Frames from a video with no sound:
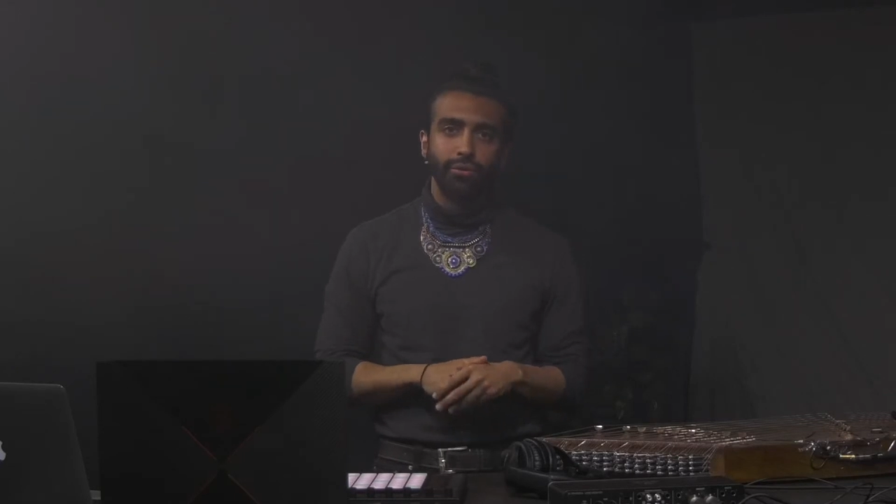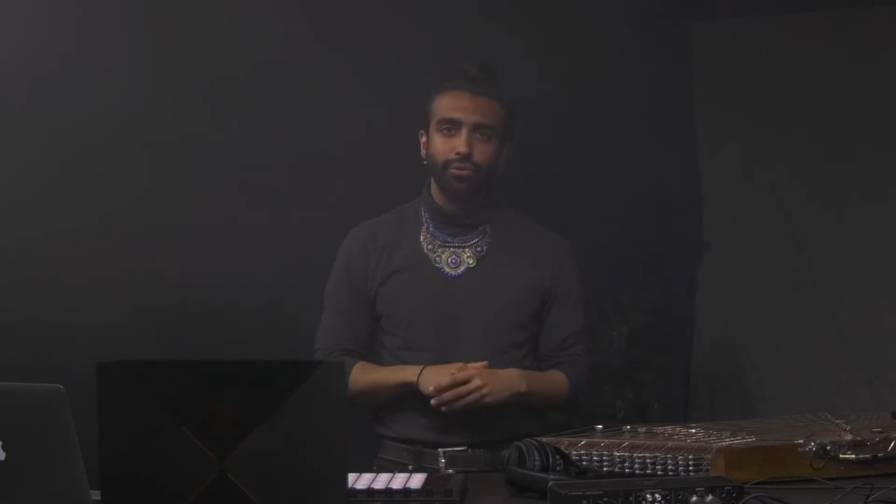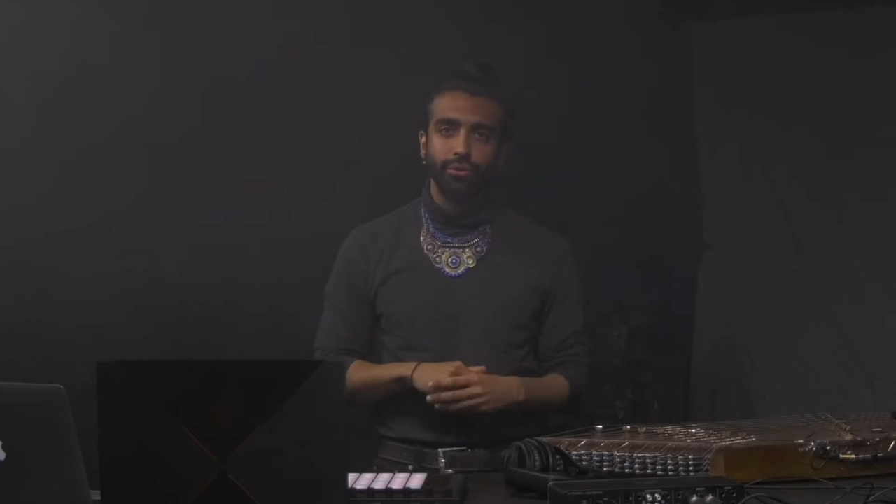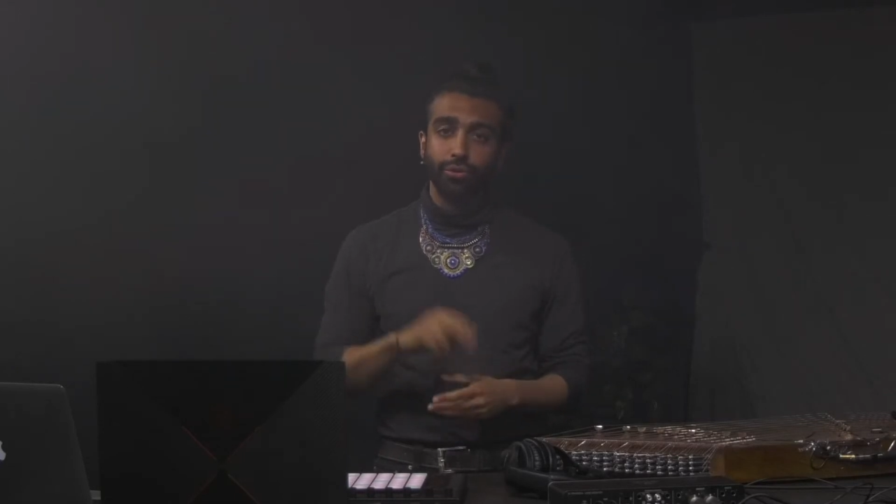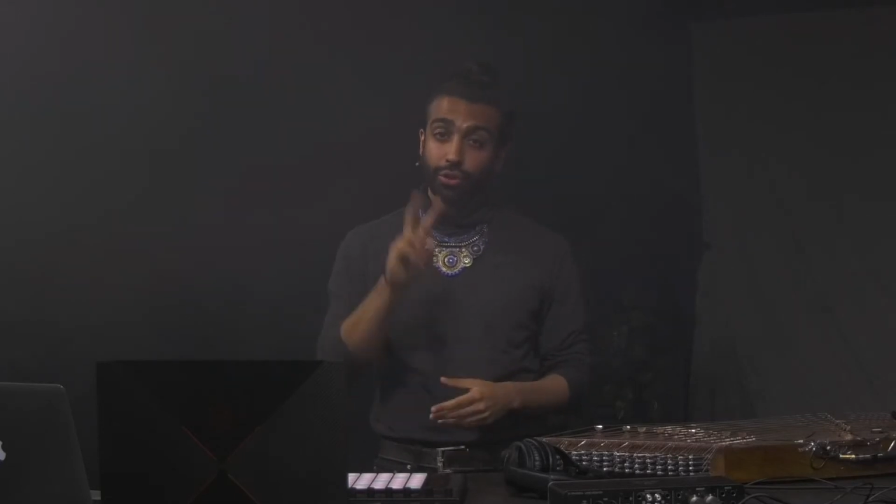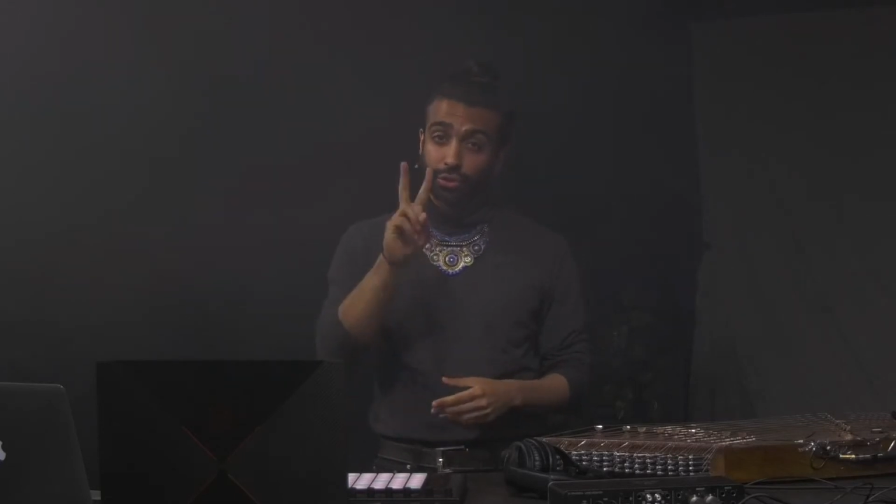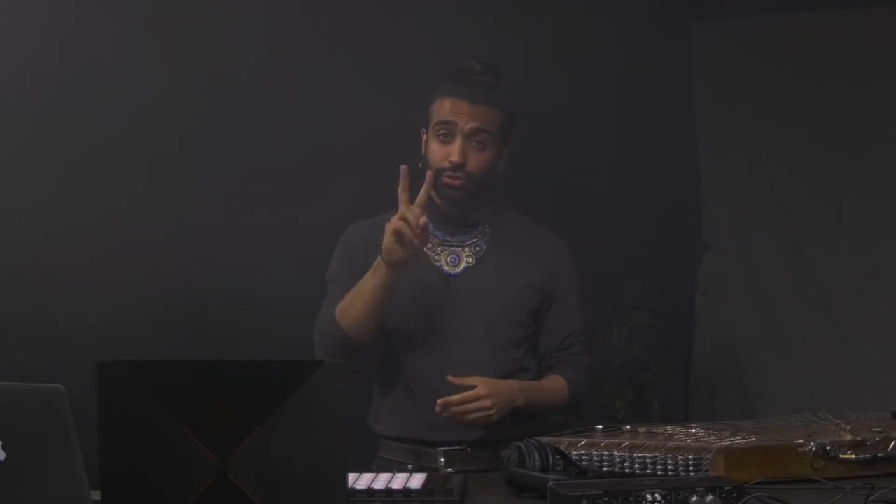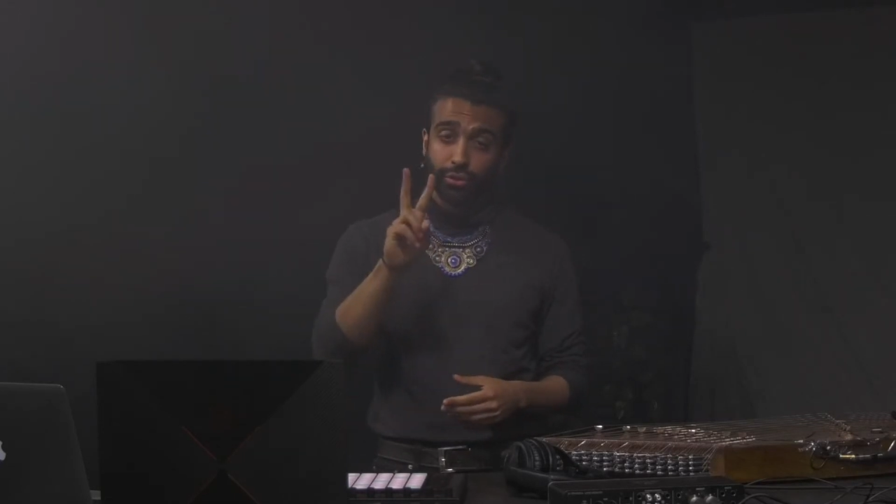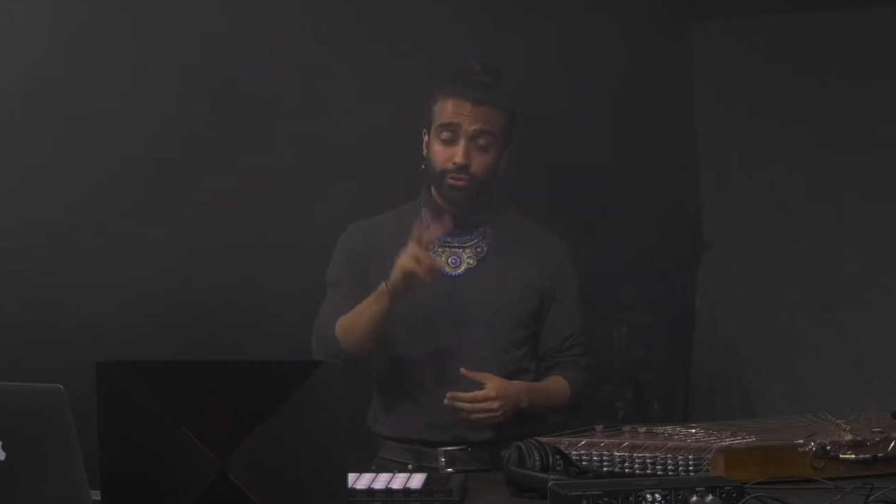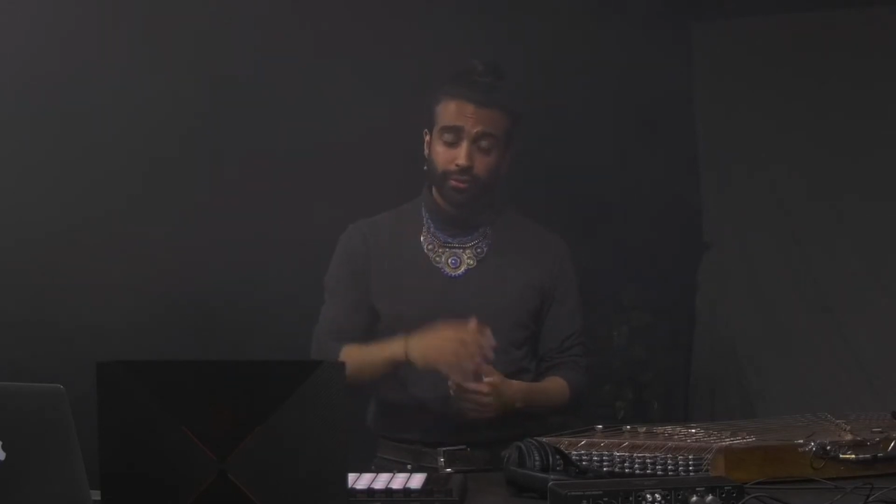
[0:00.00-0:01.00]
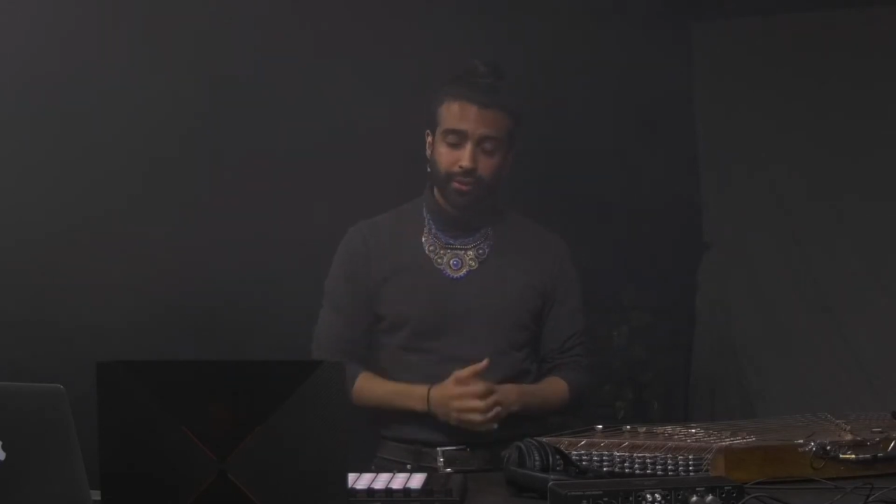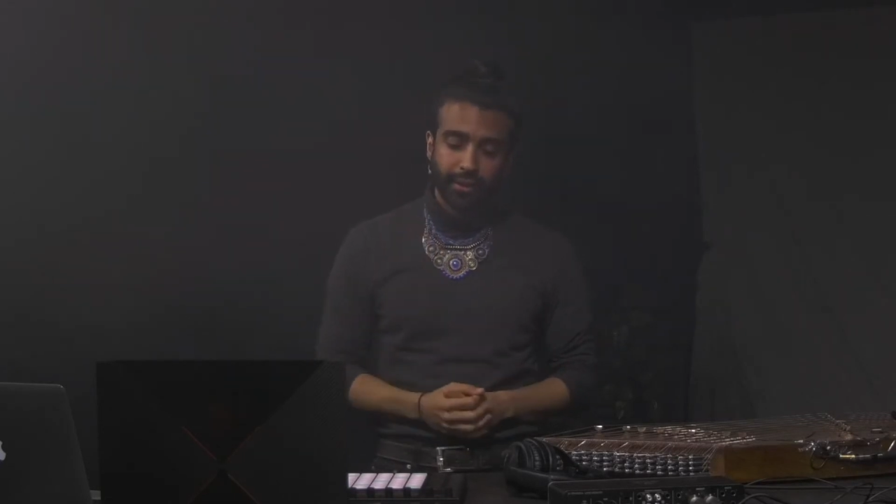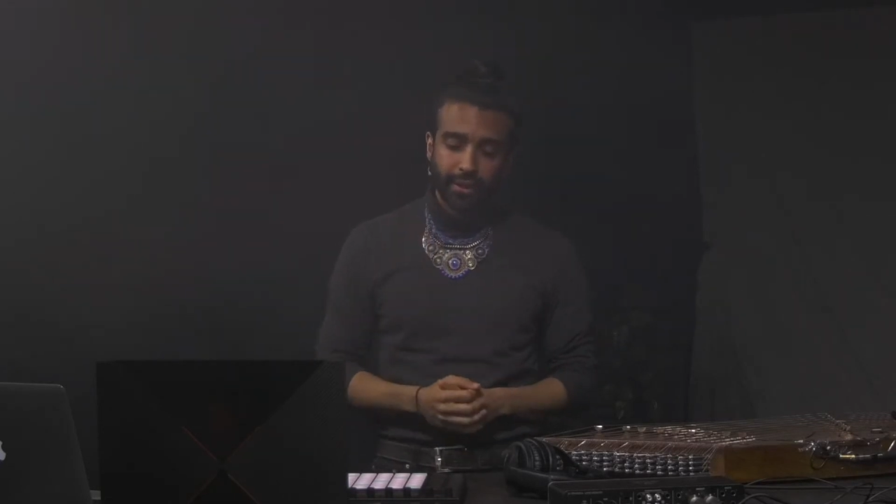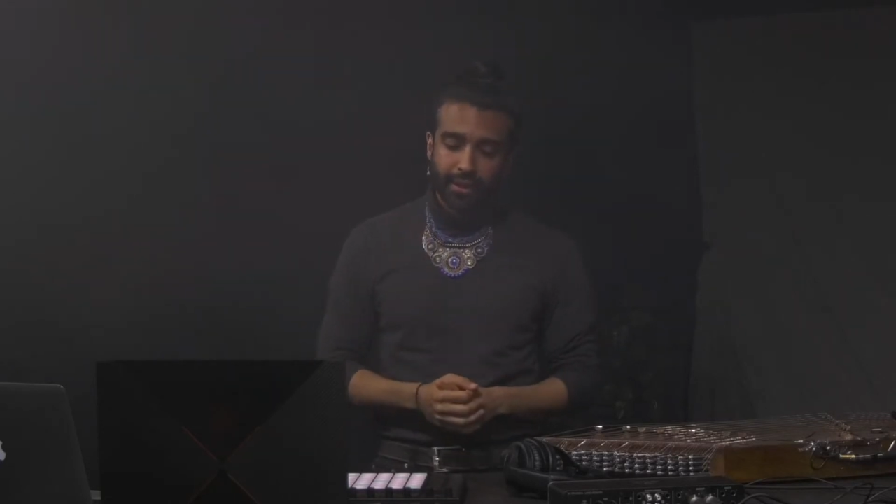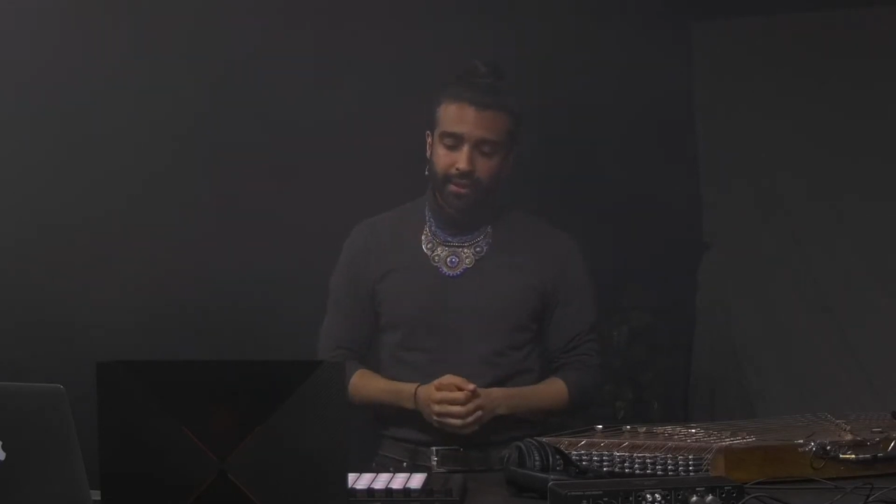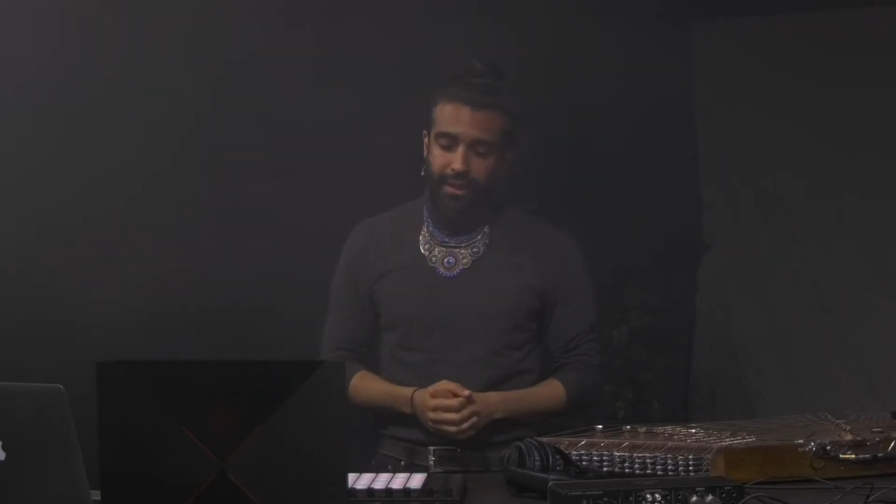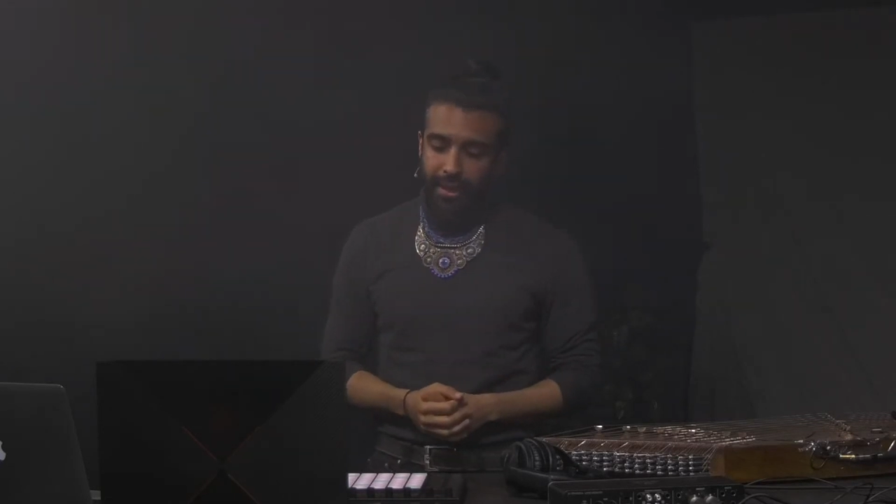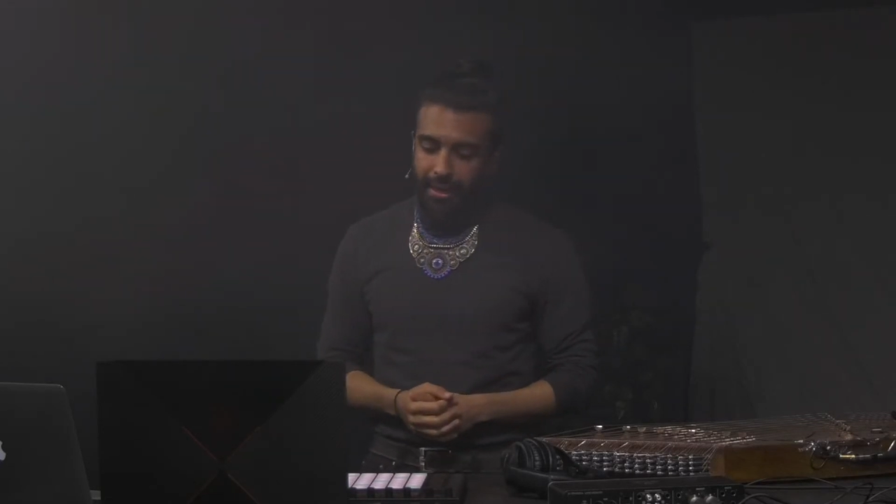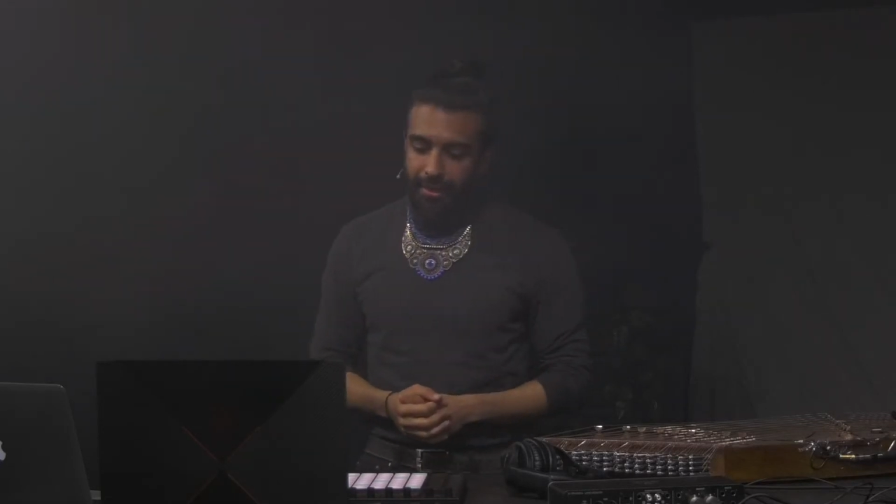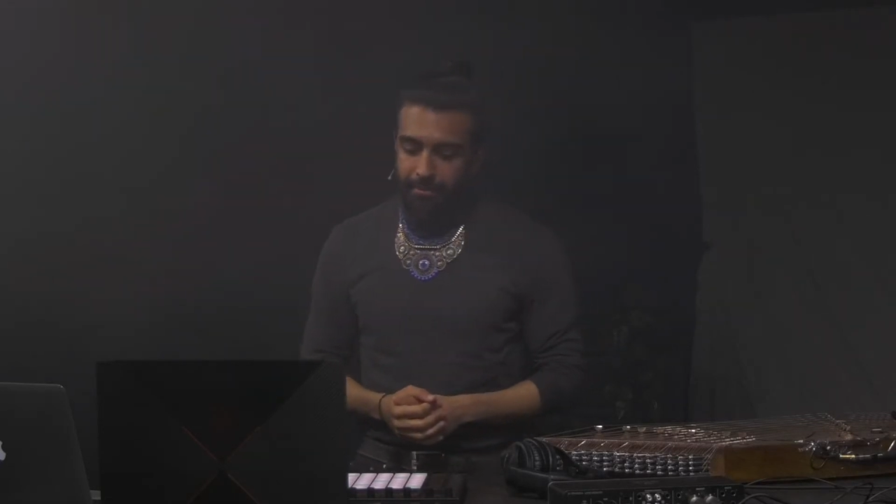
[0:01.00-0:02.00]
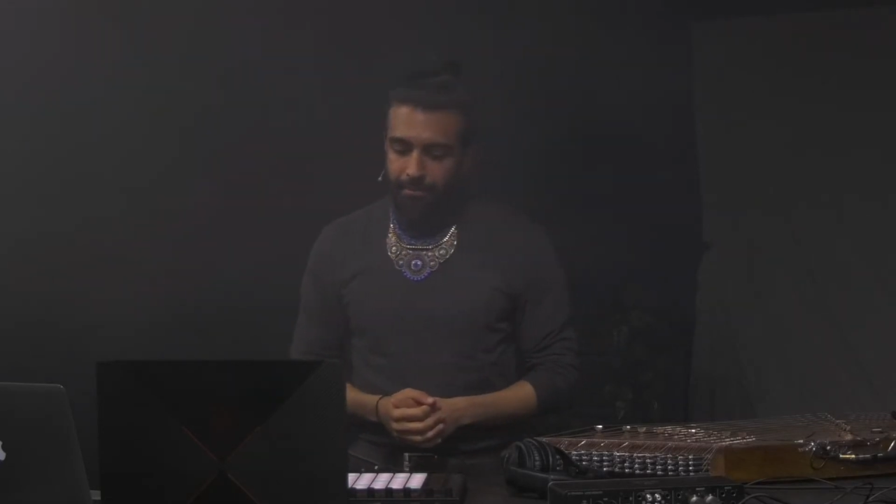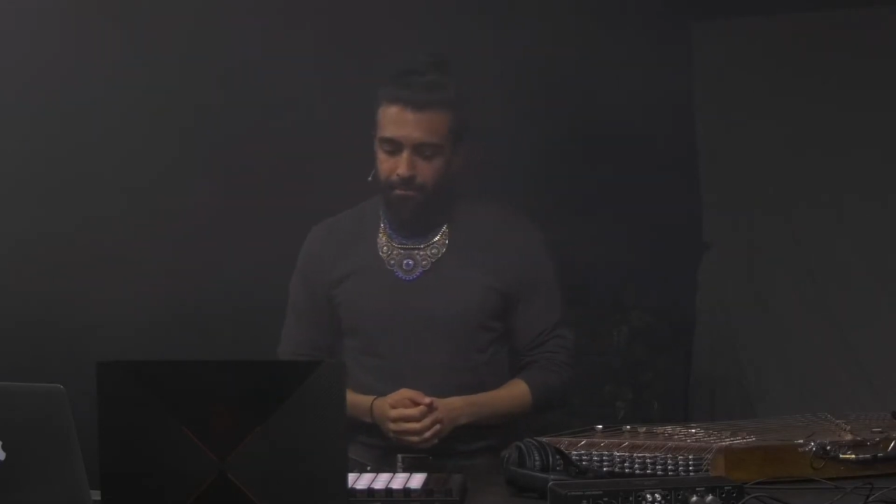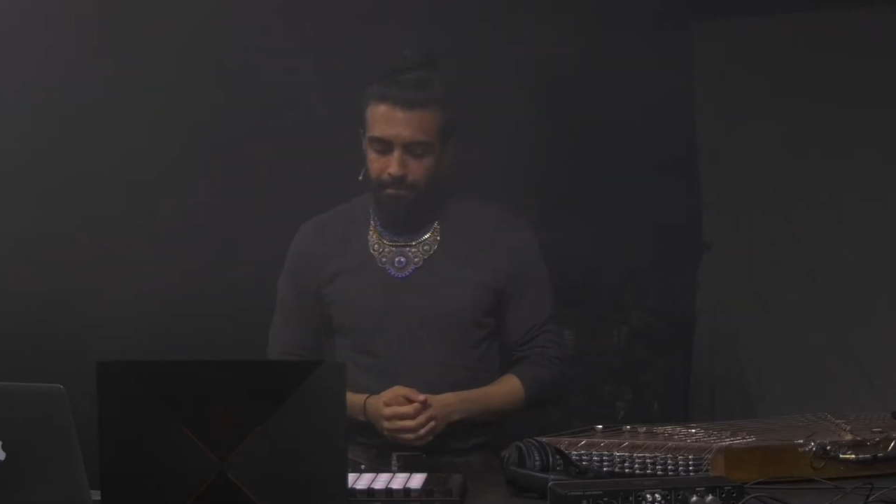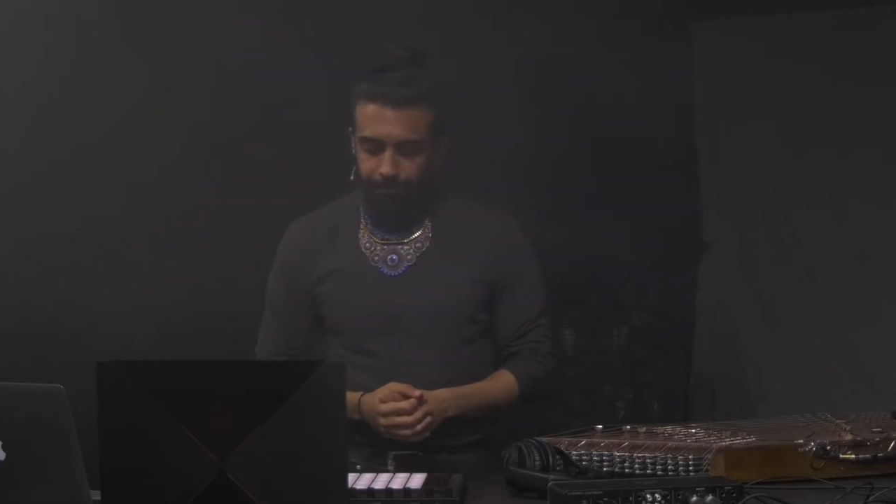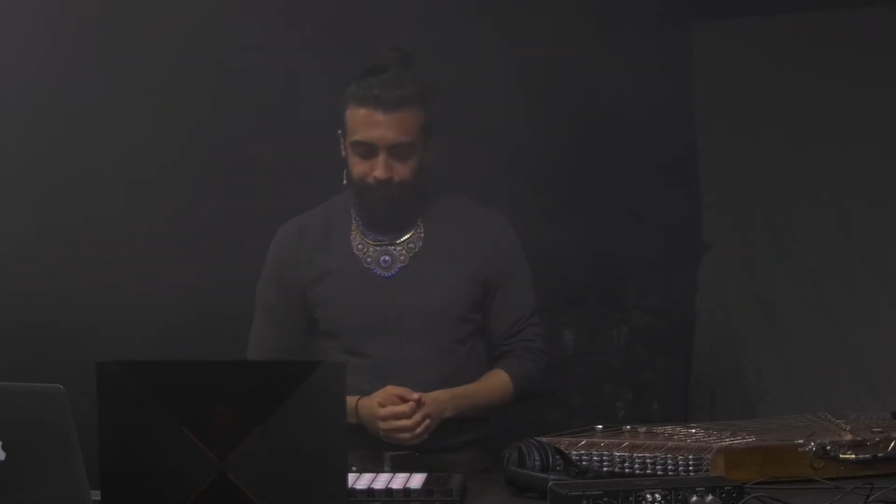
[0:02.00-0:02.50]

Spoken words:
to just two um,